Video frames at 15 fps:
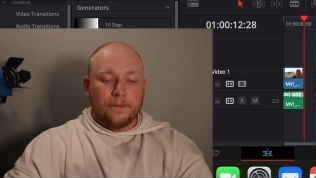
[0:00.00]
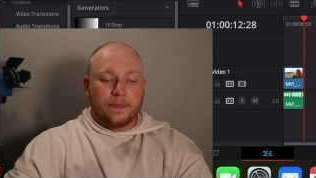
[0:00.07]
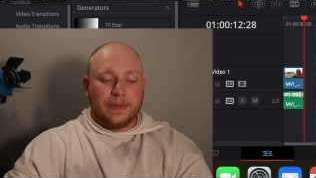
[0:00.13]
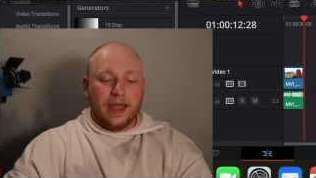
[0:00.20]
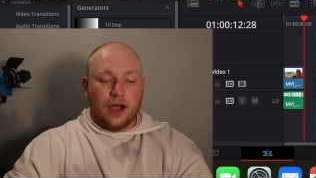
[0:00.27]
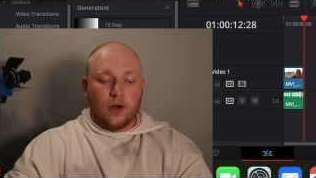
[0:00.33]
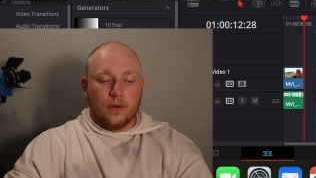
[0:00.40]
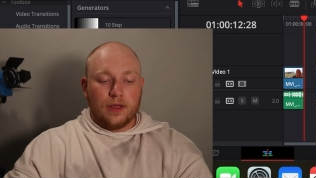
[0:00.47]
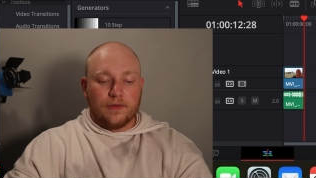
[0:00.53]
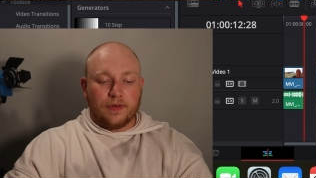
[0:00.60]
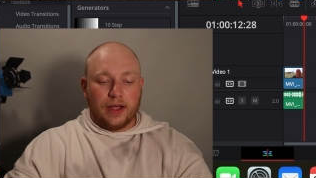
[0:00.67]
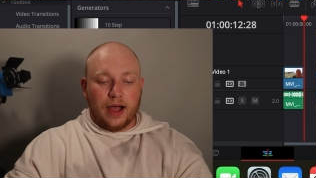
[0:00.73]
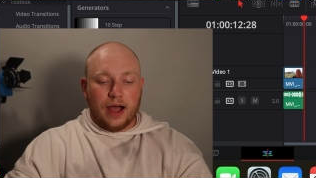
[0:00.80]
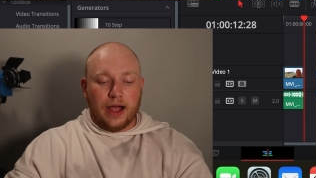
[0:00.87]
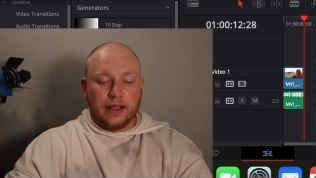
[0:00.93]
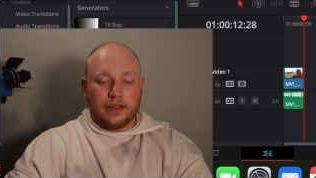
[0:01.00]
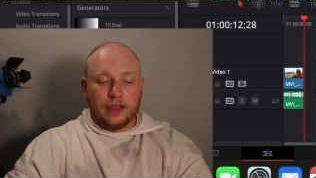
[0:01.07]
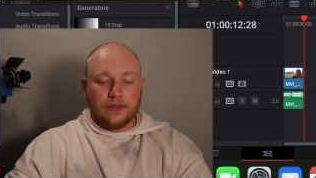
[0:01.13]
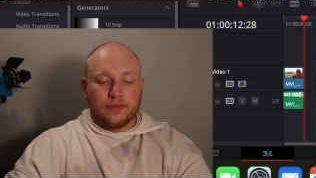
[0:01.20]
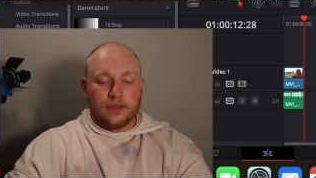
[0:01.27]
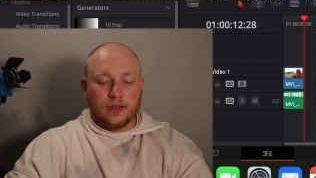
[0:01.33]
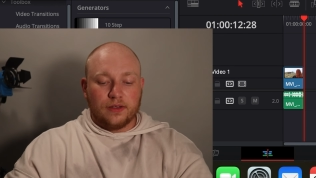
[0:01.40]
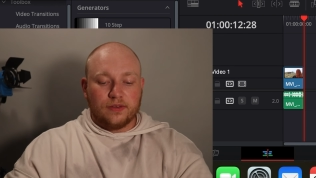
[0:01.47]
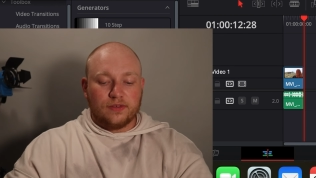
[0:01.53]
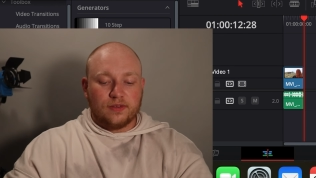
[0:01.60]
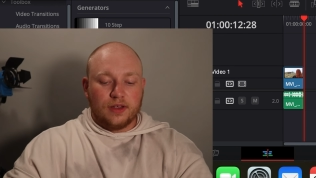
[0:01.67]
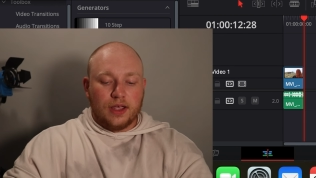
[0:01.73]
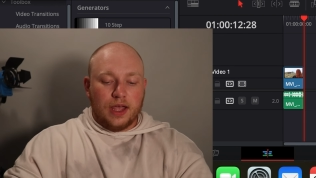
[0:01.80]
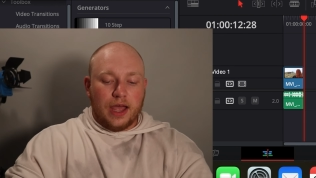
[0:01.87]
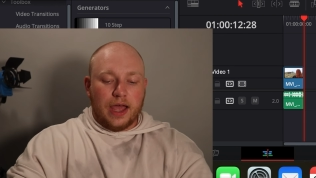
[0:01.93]
Now, if I highlight
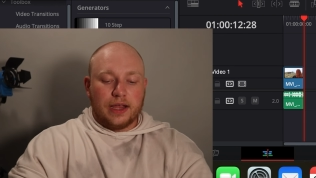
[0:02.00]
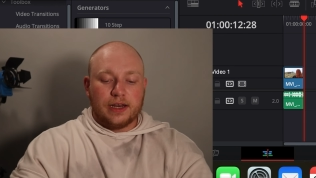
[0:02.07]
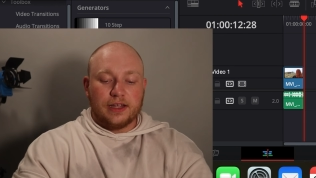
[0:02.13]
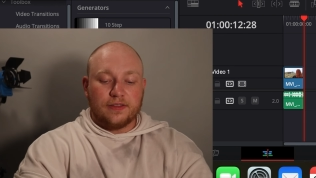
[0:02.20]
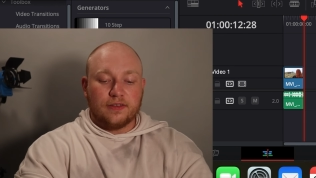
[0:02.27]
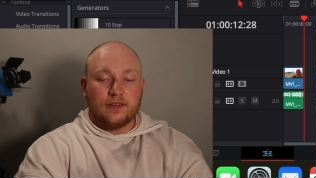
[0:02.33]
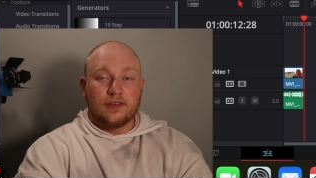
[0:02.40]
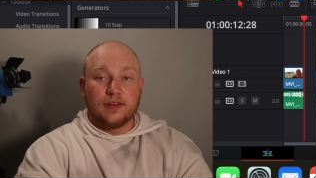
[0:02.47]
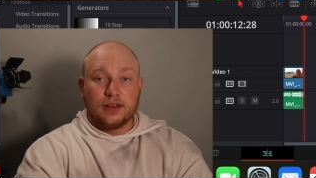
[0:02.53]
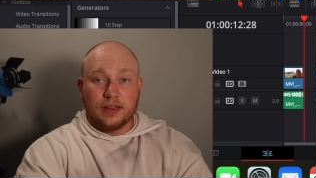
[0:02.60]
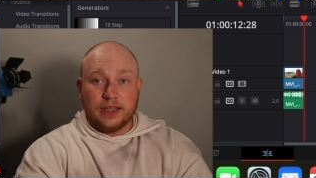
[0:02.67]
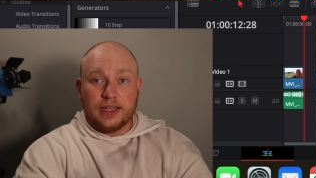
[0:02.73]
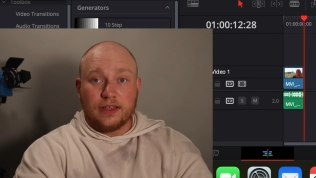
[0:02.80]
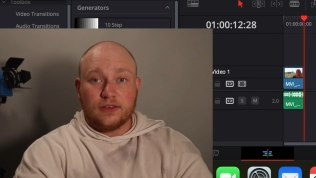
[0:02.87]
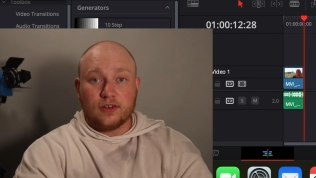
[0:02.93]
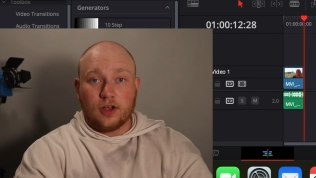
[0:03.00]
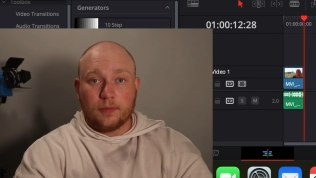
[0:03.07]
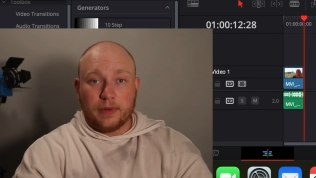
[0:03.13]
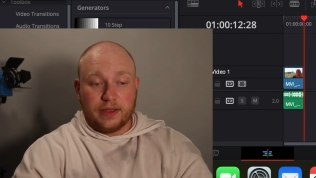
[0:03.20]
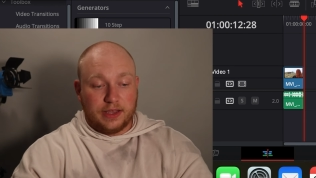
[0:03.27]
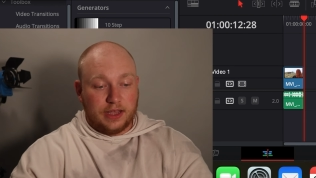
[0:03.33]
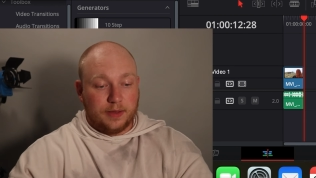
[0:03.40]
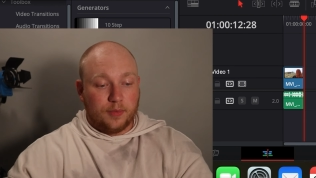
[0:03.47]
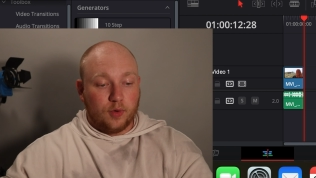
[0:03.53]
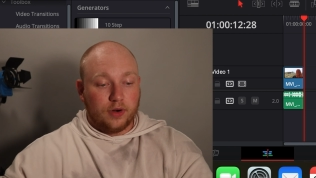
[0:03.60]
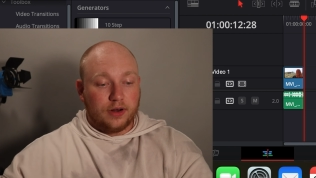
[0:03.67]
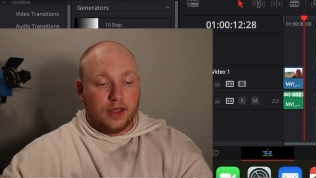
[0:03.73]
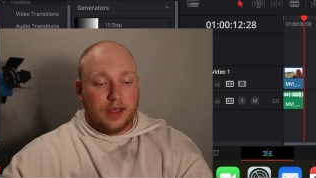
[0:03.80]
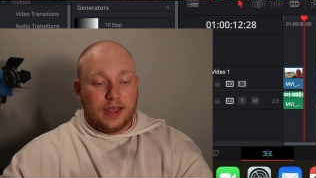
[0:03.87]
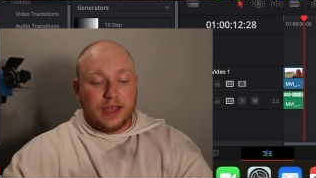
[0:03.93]
this and hit delete on my
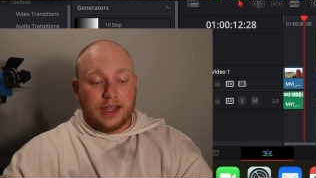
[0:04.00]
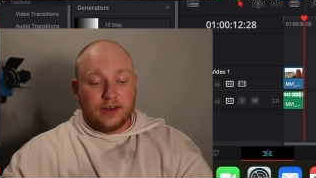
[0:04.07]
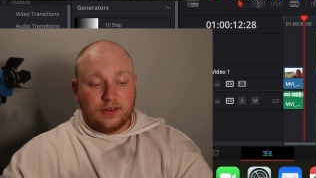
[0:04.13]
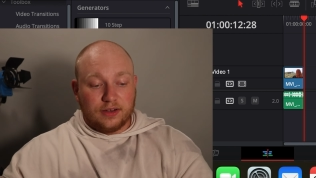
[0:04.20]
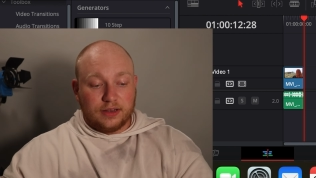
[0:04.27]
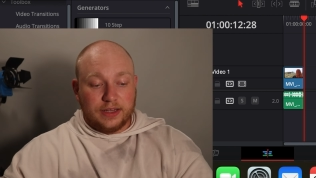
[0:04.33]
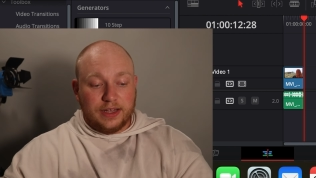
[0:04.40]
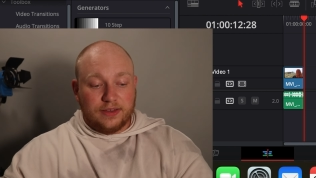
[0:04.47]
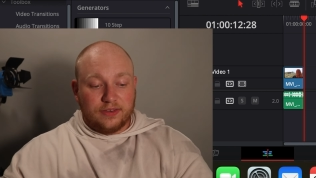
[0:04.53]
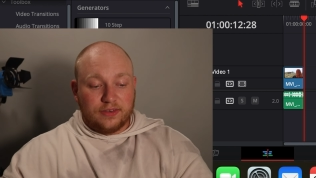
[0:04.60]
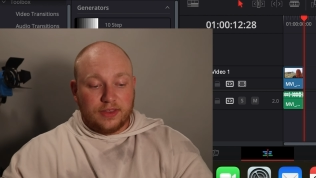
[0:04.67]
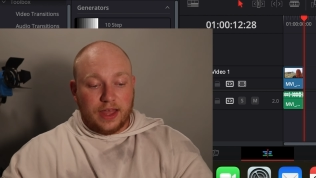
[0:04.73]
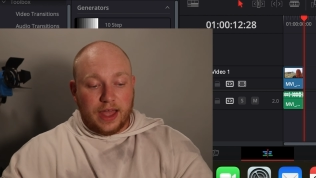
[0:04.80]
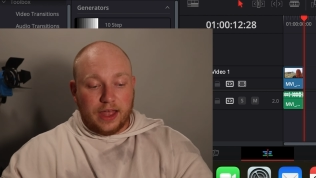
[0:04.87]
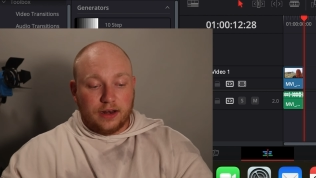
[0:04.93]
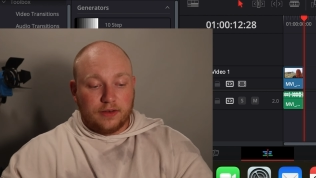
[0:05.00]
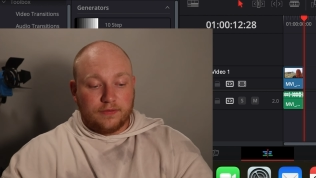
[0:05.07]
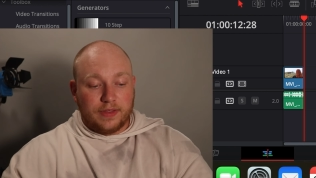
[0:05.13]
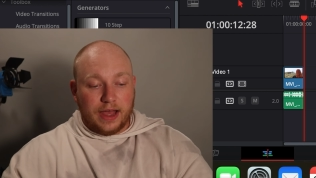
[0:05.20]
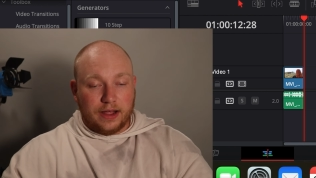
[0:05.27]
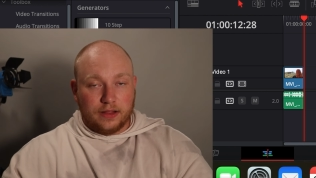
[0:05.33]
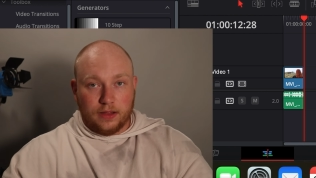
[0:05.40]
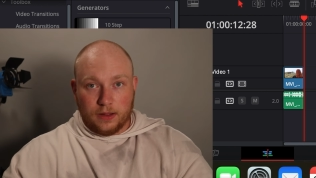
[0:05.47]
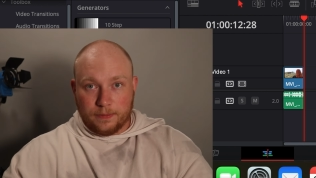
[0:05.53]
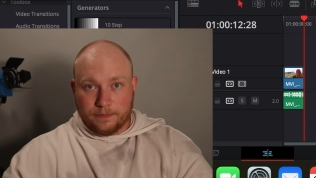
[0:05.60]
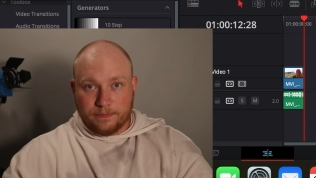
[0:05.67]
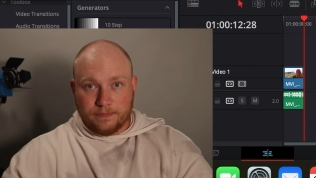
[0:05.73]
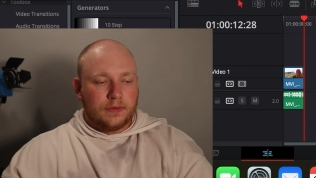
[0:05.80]
keyboard, it deletes the end of that clip.